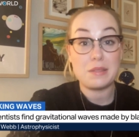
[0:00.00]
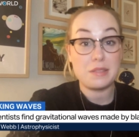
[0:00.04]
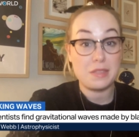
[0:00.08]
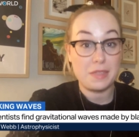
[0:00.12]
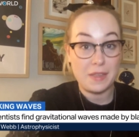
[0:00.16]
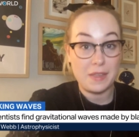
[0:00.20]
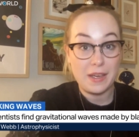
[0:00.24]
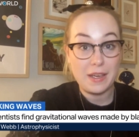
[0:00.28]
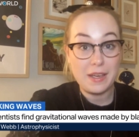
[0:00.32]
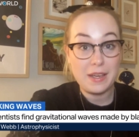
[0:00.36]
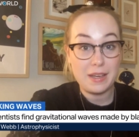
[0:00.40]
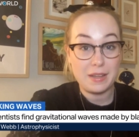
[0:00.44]
is
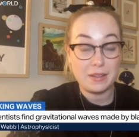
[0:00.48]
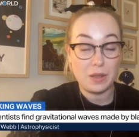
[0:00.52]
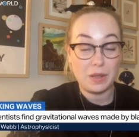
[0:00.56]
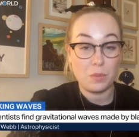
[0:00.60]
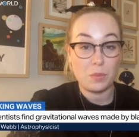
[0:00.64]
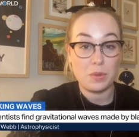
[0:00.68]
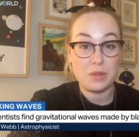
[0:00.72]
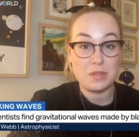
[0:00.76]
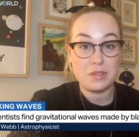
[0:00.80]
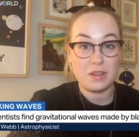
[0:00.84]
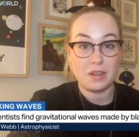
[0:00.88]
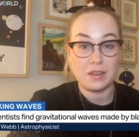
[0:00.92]
there and
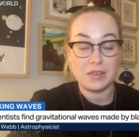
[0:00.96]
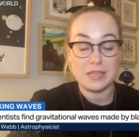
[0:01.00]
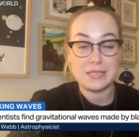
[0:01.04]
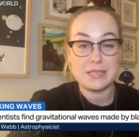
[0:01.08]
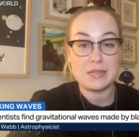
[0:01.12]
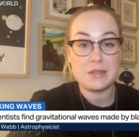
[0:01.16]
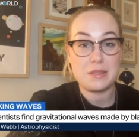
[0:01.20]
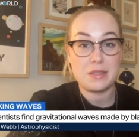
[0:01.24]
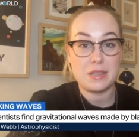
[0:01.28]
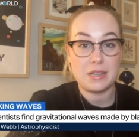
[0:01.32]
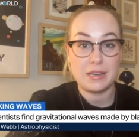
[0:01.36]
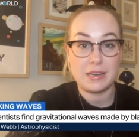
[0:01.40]
that we're
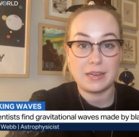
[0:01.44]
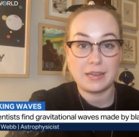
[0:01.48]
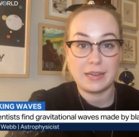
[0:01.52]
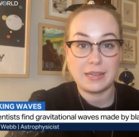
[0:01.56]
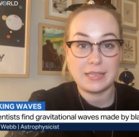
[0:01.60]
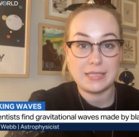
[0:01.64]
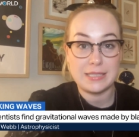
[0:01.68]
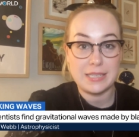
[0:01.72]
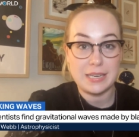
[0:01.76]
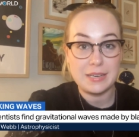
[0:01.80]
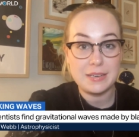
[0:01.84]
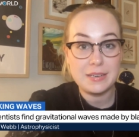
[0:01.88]
starting to see it in
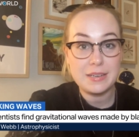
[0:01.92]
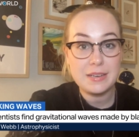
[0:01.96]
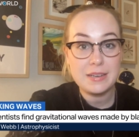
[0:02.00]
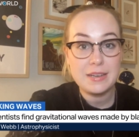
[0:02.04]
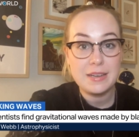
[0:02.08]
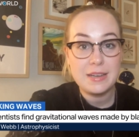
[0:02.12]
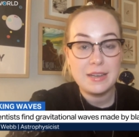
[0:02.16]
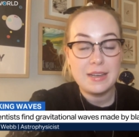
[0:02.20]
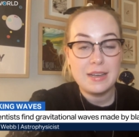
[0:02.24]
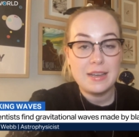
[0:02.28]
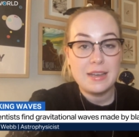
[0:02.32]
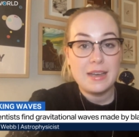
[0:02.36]
our
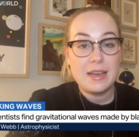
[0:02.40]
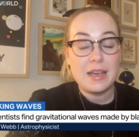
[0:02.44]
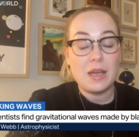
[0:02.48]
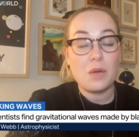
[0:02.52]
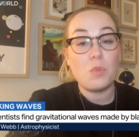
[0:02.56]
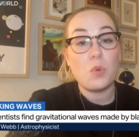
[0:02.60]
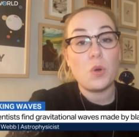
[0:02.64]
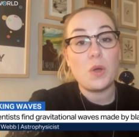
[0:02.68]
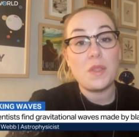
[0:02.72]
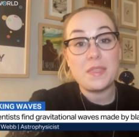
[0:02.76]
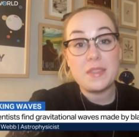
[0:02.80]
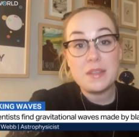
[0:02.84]
data.
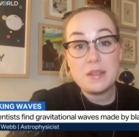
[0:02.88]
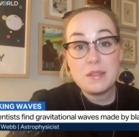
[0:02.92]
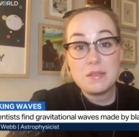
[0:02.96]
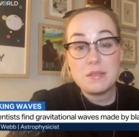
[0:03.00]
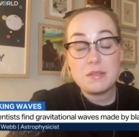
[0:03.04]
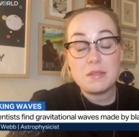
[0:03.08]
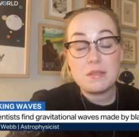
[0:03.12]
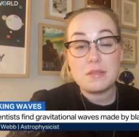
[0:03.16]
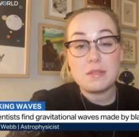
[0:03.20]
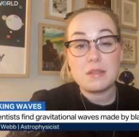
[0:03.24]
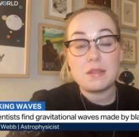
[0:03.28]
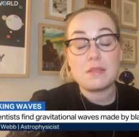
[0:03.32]
And what
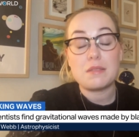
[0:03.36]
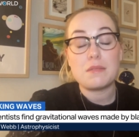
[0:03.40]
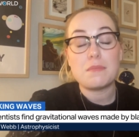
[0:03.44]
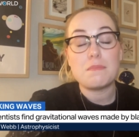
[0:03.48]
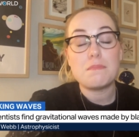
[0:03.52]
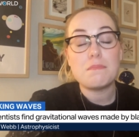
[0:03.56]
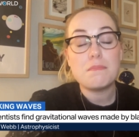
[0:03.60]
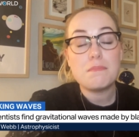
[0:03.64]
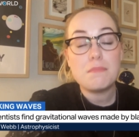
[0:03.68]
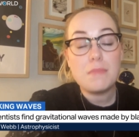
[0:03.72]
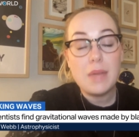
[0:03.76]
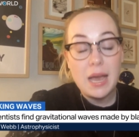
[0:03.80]
this is, is
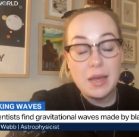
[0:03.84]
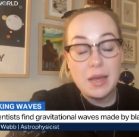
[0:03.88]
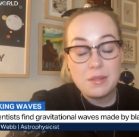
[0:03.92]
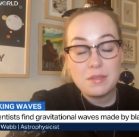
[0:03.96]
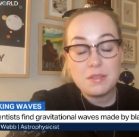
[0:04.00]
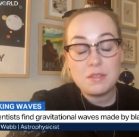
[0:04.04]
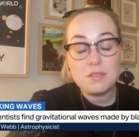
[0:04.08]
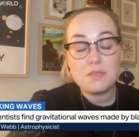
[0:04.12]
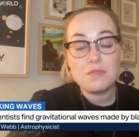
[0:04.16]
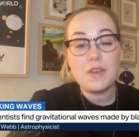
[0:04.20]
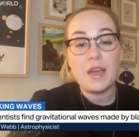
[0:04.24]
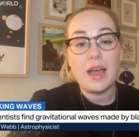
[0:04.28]

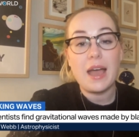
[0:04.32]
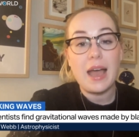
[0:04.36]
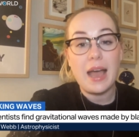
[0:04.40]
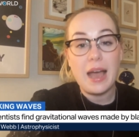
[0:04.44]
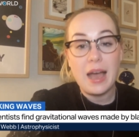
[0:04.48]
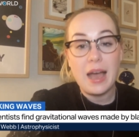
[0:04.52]
massive